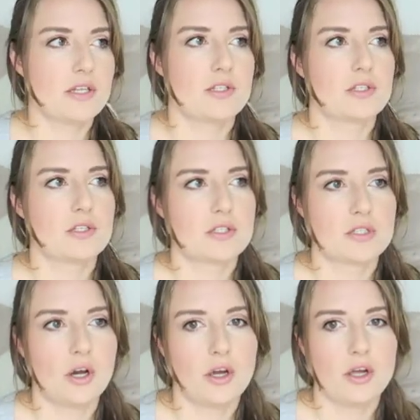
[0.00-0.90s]

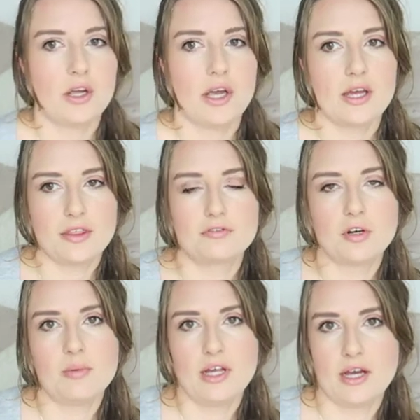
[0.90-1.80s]
So the
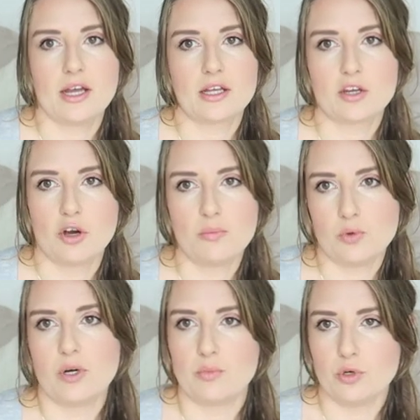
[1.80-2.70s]
formula got
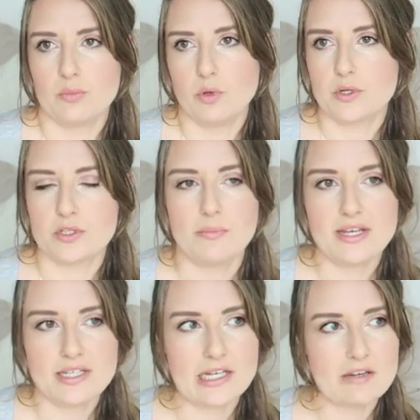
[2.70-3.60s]
more and more and more. So
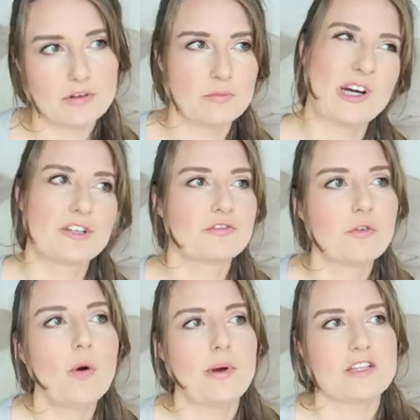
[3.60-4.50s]
basically from about
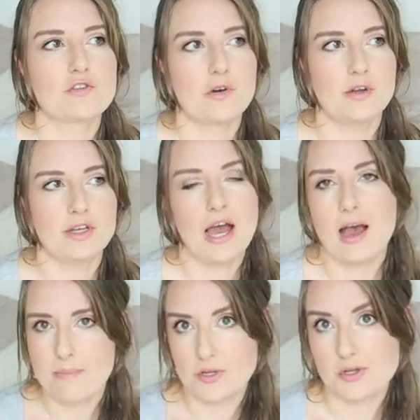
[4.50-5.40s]
4 months on
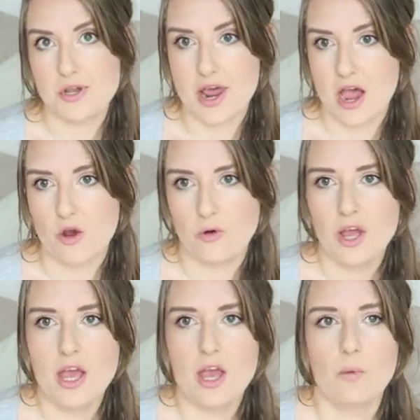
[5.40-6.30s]
up until now,
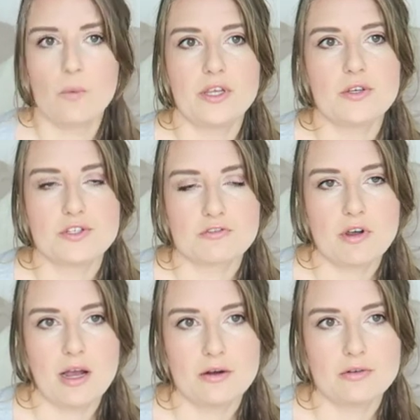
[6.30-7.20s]
we use
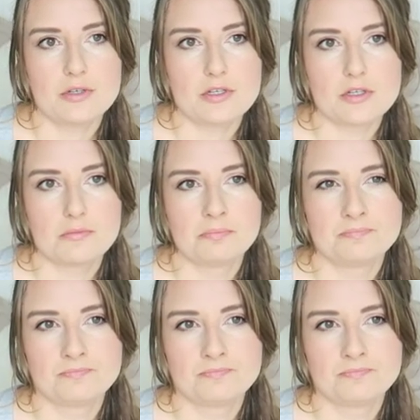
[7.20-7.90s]
around